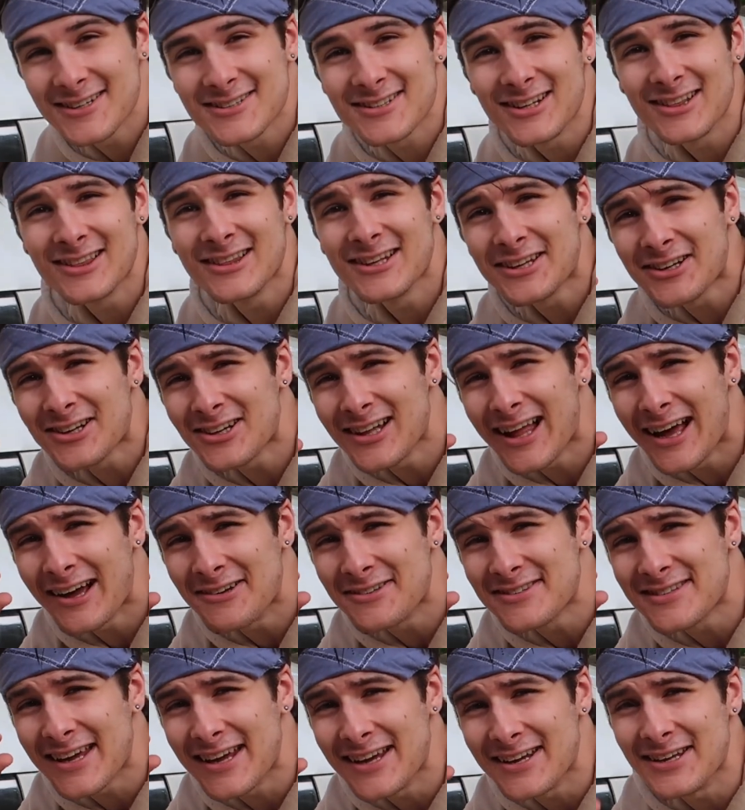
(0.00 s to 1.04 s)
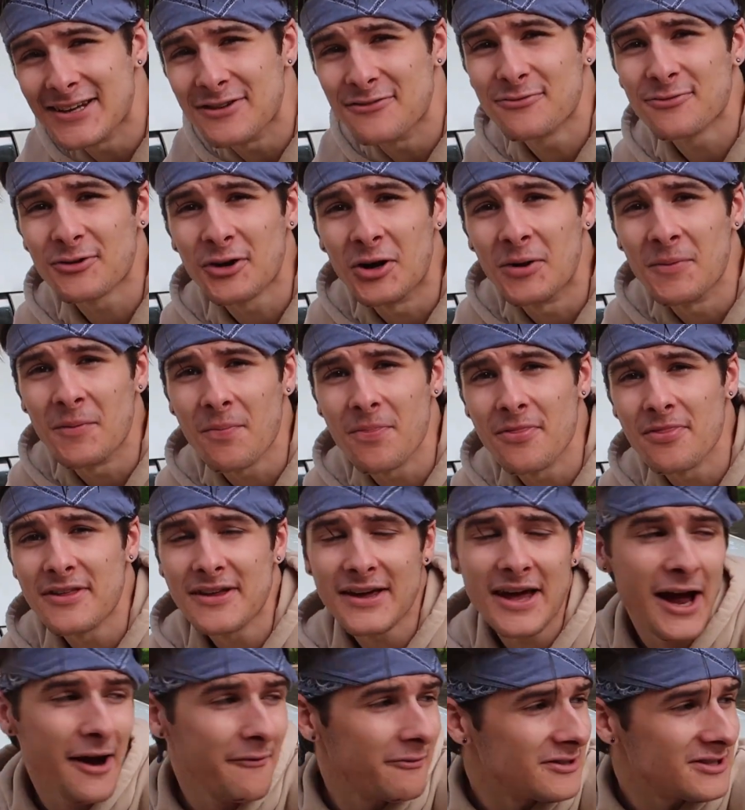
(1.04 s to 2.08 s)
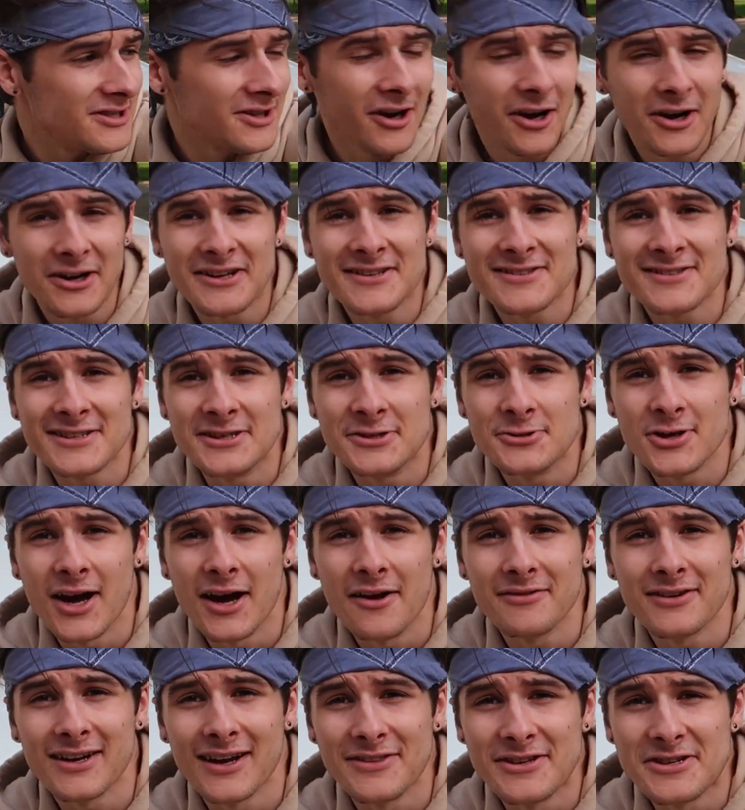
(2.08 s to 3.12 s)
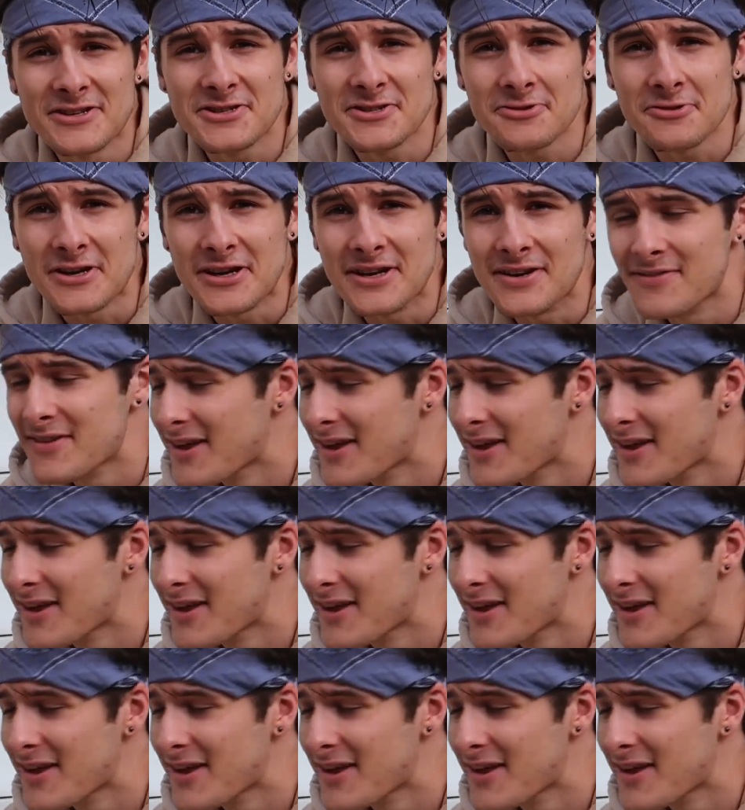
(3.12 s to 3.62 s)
is a little outdated from the average car you see driving on the street.